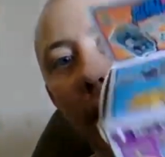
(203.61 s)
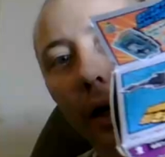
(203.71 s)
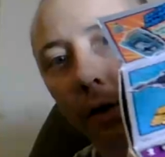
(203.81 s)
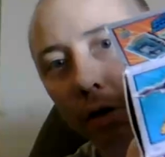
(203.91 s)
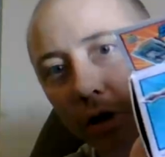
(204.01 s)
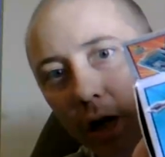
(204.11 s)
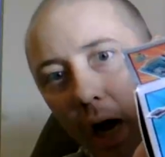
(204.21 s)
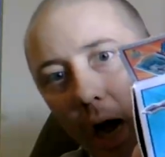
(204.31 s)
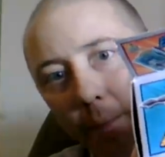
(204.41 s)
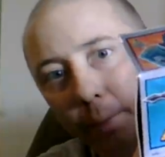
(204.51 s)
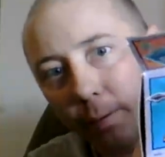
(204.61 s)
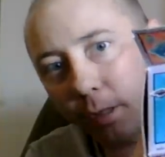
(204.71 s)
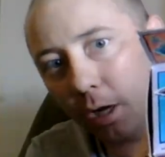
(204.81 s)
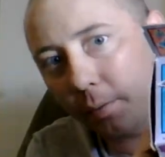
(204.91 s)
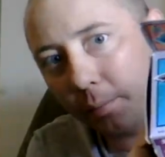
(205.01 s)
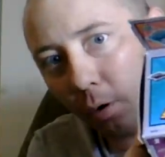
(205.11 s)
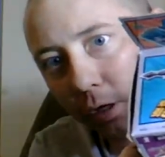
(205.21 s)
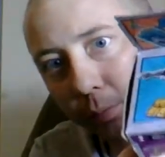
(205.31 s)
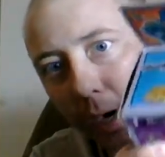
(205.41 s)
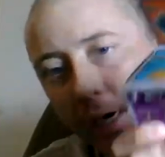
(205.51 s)
And of course, top, a little bit more
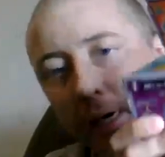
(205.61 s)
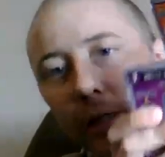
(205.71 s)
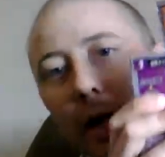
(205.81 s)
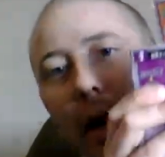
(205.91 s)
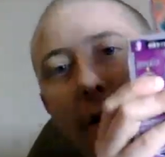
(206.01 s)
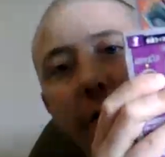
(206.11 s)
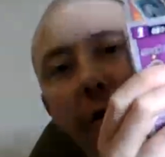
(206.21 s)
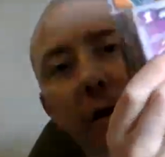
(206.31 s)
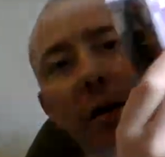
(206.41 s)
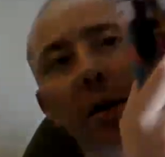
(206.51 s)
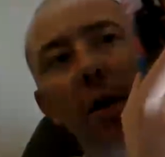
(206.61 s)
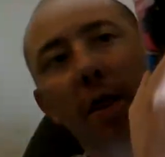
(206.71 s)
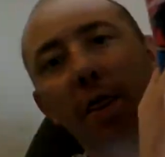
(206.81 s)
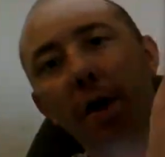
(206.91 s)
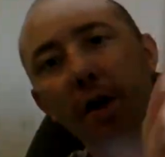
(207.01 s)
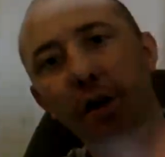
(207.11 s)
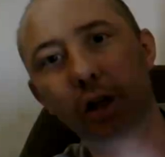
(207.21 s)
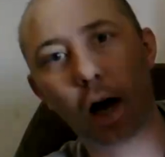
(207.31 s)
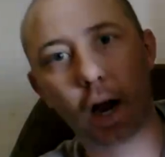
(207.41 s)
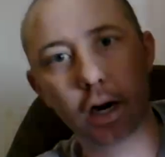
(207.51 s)
explaining stuff. This
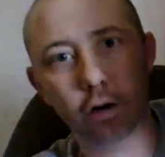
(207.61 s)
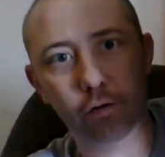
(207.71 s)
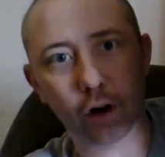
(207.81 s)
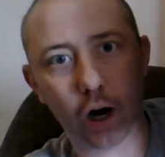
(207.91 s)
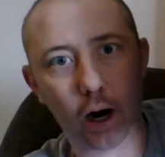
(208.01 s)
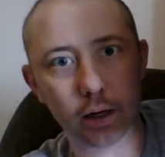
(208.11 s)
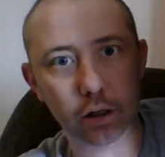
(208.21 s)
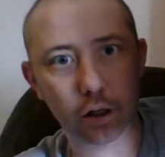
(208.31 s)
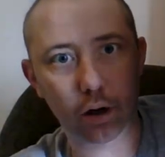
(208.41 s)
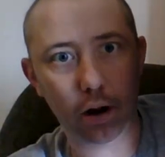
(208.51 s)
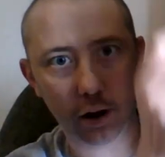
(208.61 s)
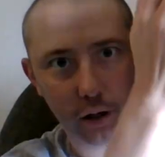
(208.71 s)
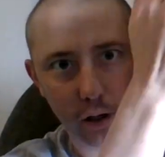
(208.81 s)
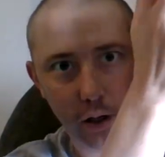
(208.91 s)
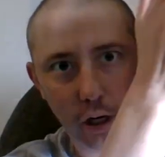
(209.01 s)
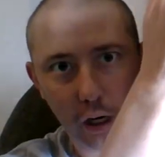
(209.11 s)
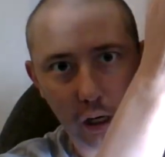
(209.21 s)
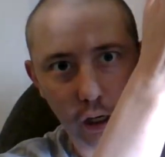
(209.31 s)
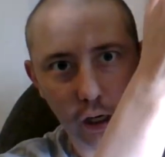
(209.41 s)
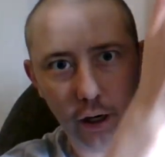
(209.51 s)
side, you've got
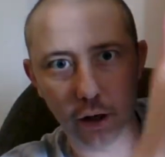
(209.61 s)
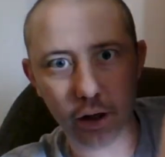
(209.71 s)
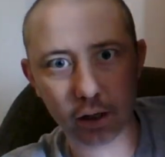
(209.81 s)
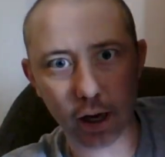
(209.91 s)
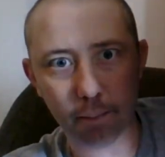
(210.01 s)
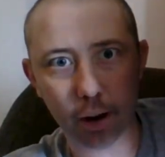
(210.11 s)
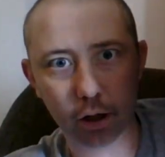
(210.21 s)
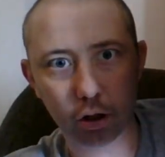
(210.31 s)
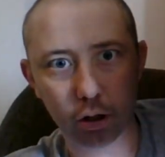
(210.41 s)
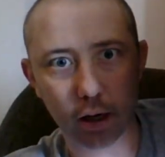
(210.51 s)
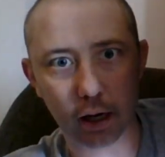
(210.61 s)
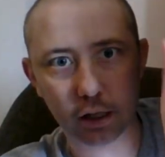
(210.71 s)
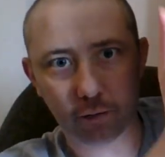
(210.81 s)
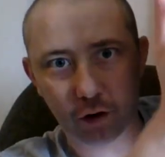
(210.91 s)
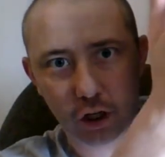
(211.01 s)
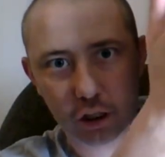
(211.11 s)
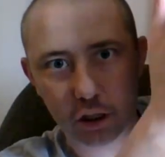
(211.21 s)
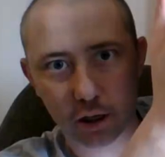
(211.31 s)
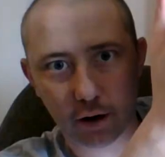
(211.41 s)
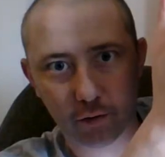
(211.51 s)
literally the same pictures, except for this is
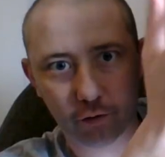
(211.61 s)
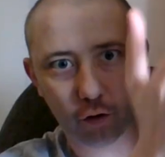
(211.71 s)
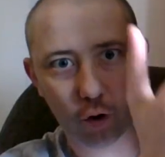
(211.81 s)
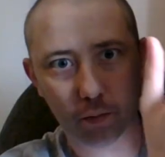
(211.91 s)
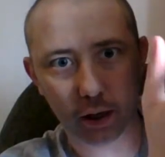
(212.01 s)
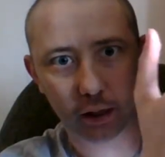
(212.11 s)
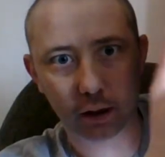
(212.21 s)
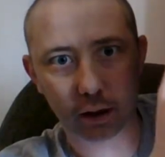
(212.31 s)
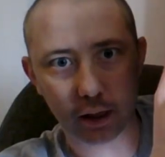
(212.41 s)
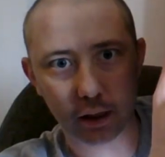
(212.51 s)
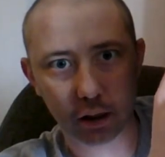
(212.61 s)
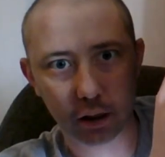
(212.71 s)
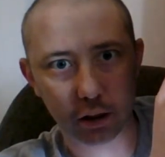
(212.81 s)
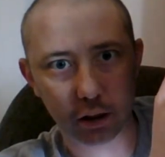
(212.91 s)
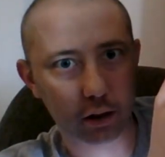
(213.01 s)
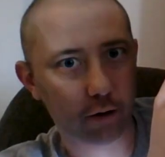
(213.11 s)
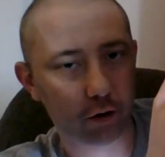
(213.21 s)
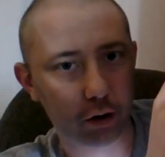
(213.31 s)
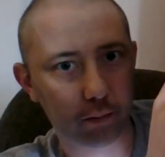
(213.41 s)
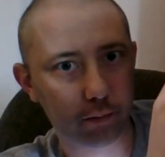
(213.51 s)
a different form, and this is a different.
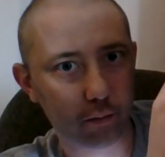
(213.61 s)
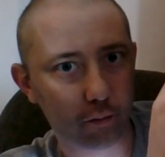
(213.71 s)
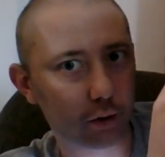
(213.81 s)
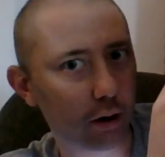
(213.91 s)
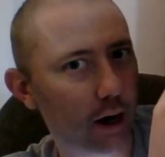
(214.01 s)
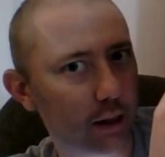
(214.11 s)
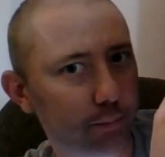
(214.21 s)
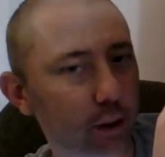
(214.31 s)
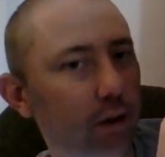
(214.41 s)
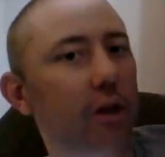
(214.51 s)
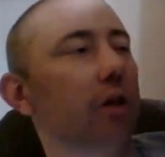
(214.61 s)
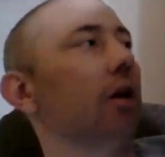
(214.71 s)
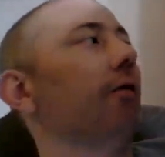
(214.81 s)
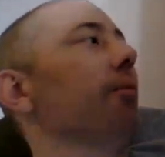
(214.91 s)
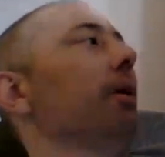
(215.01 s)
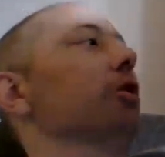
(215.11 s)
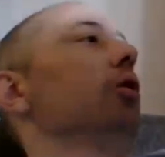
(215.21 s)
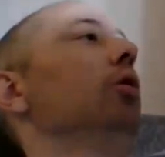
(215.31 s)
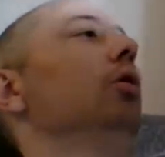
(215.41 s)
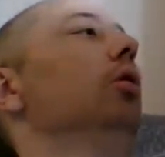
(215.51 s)
I believe this is a different
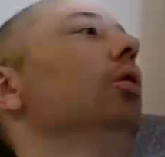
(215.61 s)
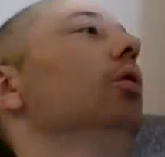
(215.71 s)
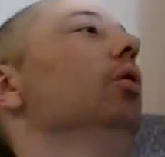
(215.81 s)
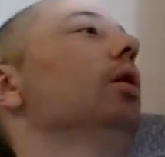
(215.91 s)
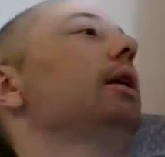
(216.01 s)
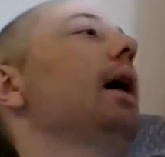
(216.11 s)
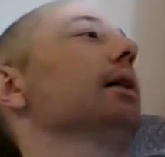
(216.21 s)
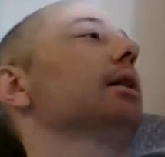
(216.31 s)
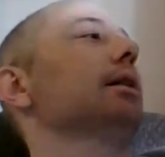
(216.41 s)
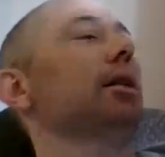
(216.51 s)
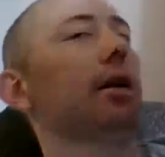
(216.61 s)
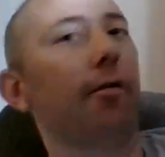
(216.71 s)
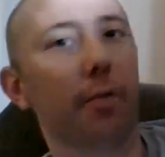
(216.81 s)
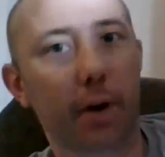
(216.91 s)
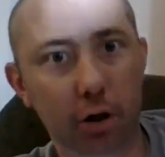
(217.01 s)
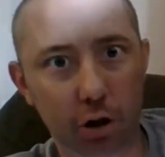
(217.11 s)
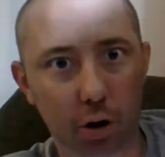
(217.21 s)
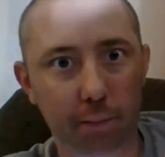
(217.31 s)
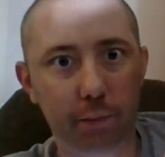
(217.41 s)
picture. Yes, this is a different picture too.